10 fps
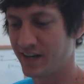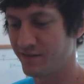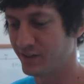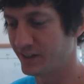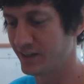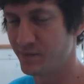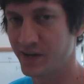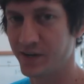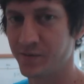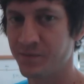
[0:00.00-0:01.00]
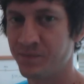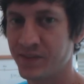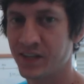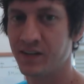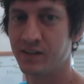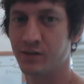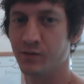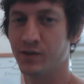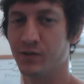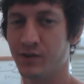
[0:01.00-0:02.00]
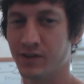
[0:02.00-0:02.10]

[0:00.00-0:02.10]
Kind of forget about the real